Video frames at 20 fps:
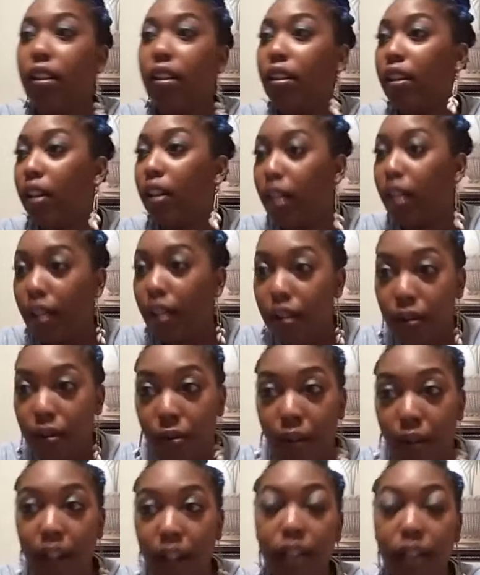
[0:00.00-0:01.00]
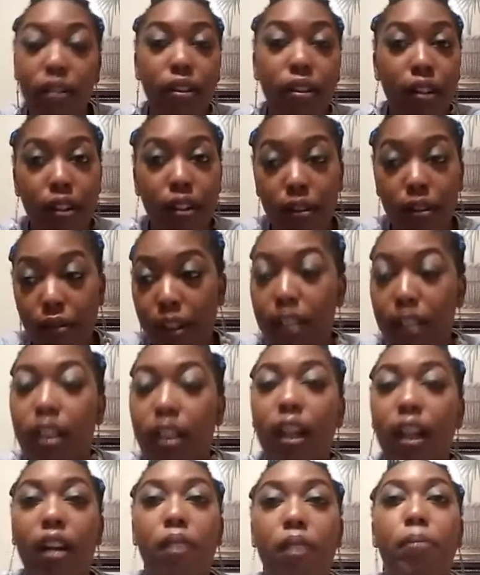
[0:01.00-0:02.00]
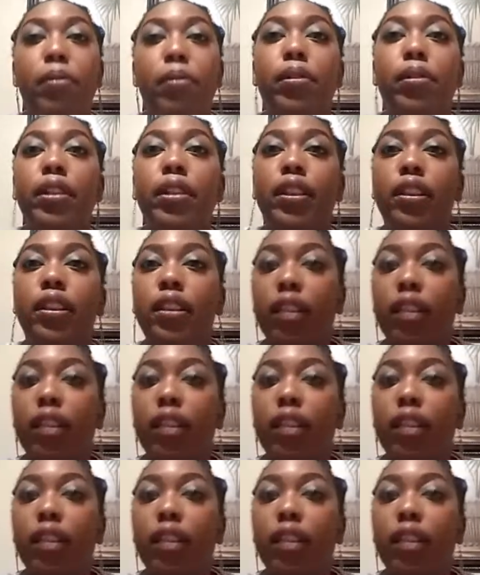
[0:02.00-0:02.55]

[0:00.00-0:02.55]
the other white or other race counterparts